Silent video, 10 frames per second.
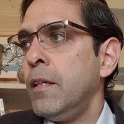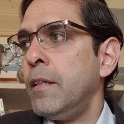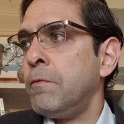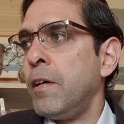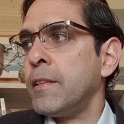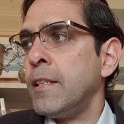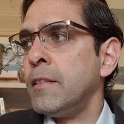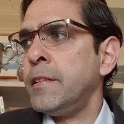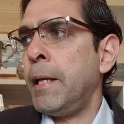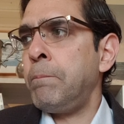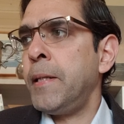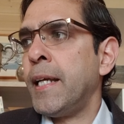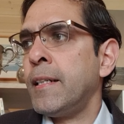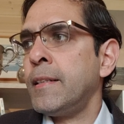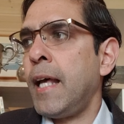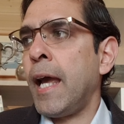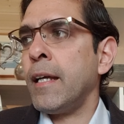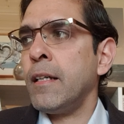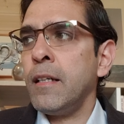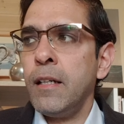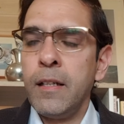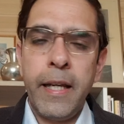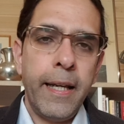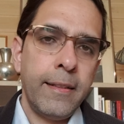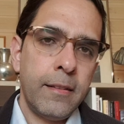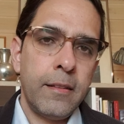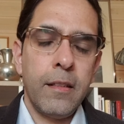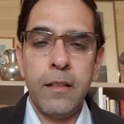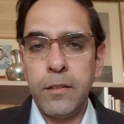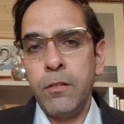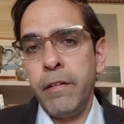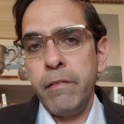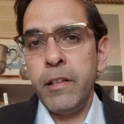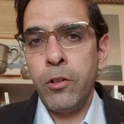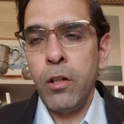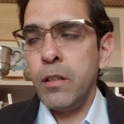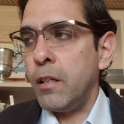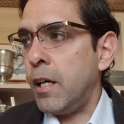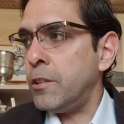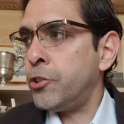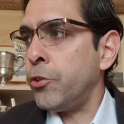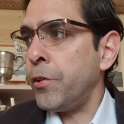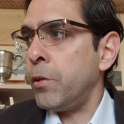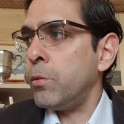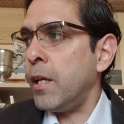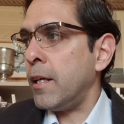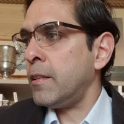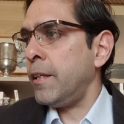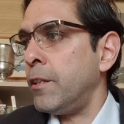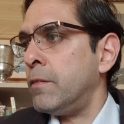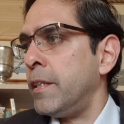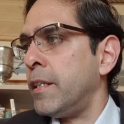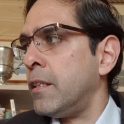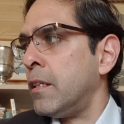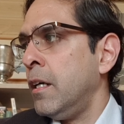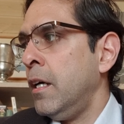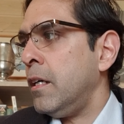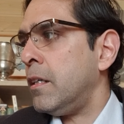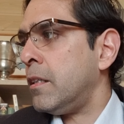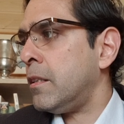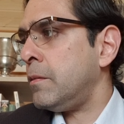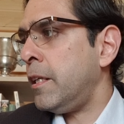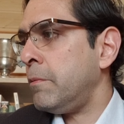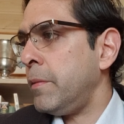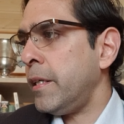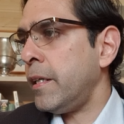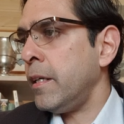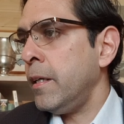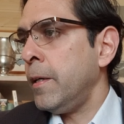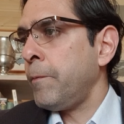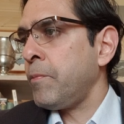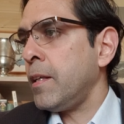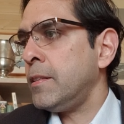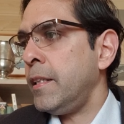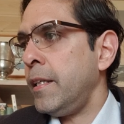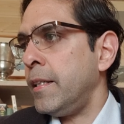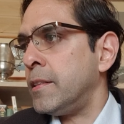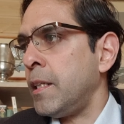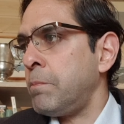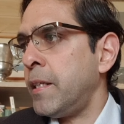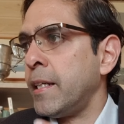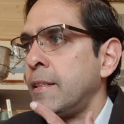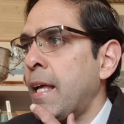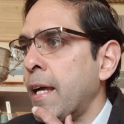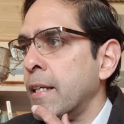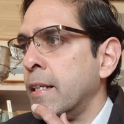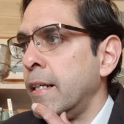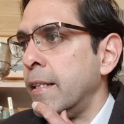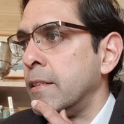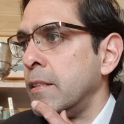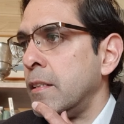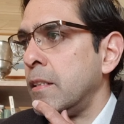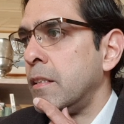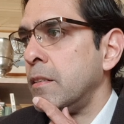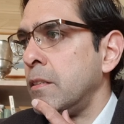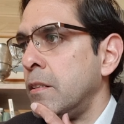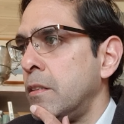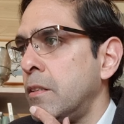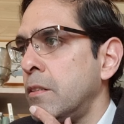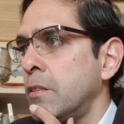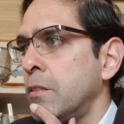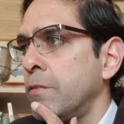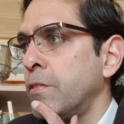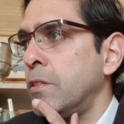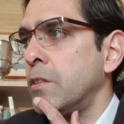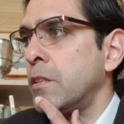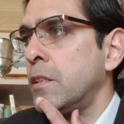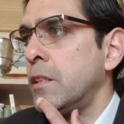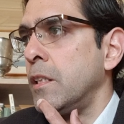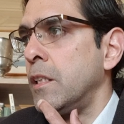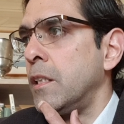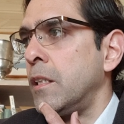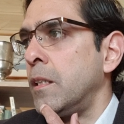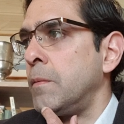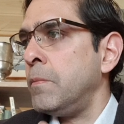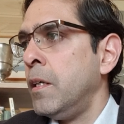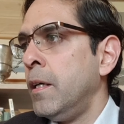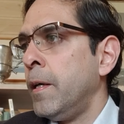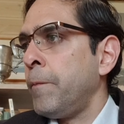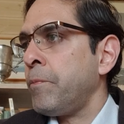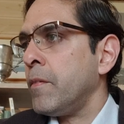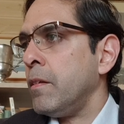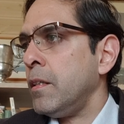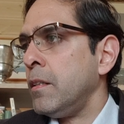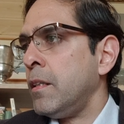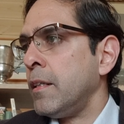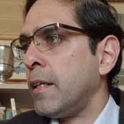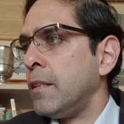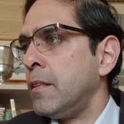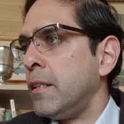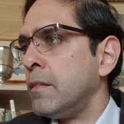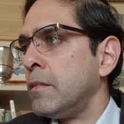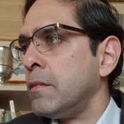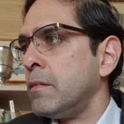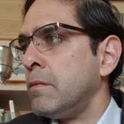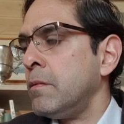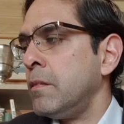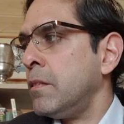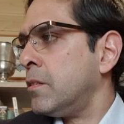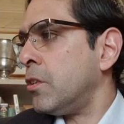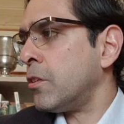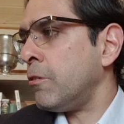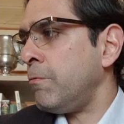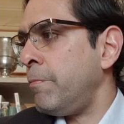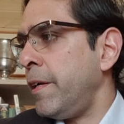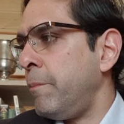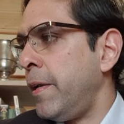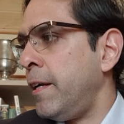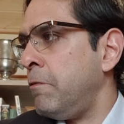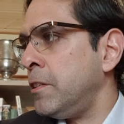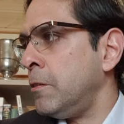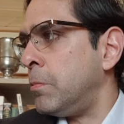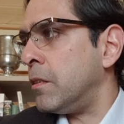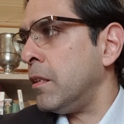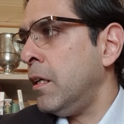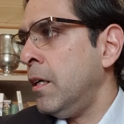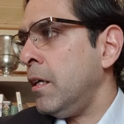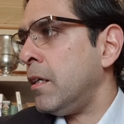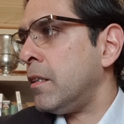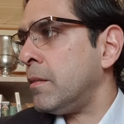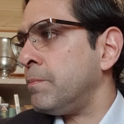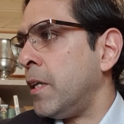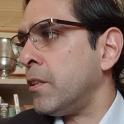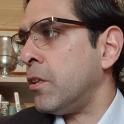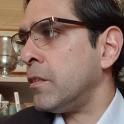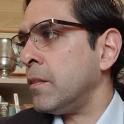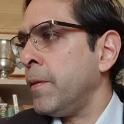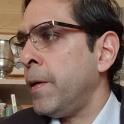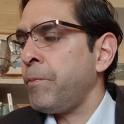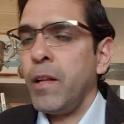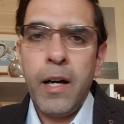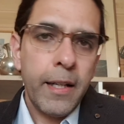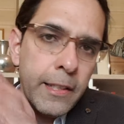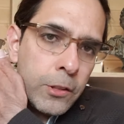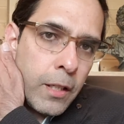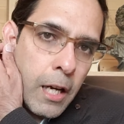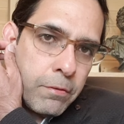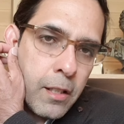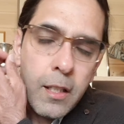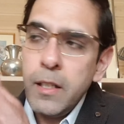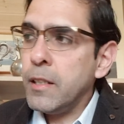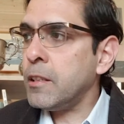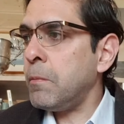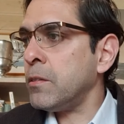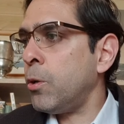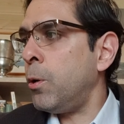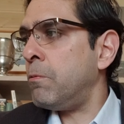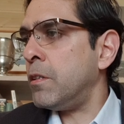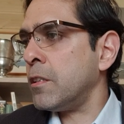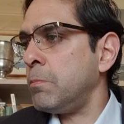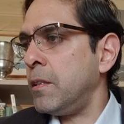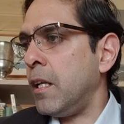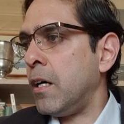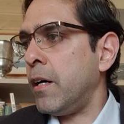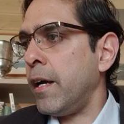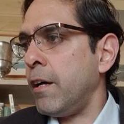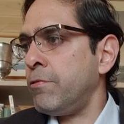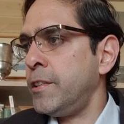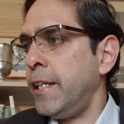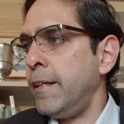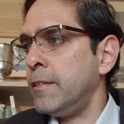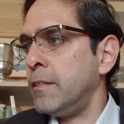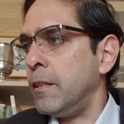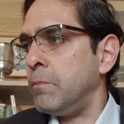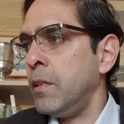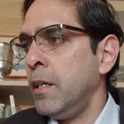In fact, there's the septic tank case. So I'll show you that over here. Let me see, septic tank case. So of course, well, that can then sort of be made visible. I thought I used to have earlier some other homeworks, but now I have changed them.